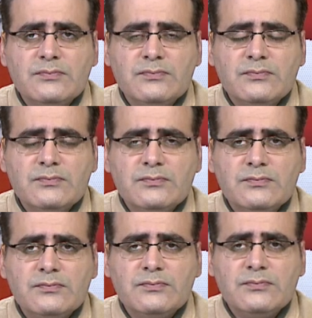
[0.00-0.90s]

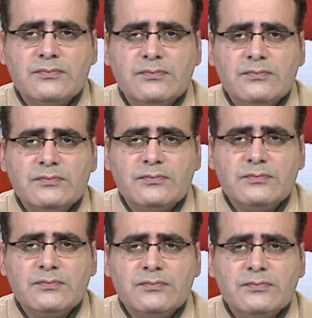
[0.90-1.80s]

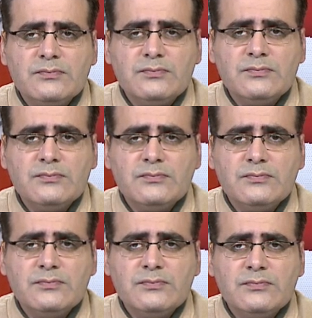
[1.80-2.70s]

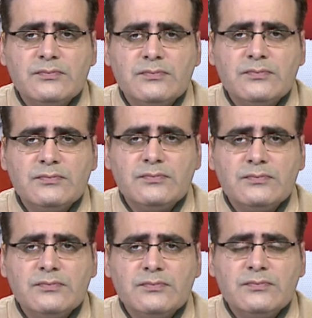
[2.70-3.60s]

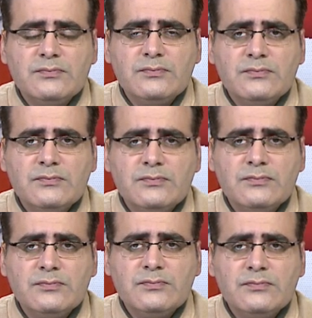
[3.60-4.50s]

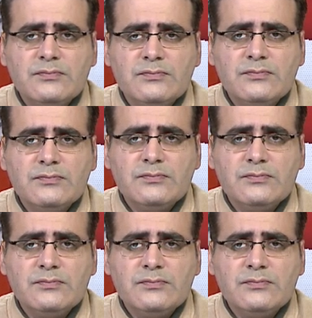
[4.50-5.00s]
No words are spoken by the person on screen.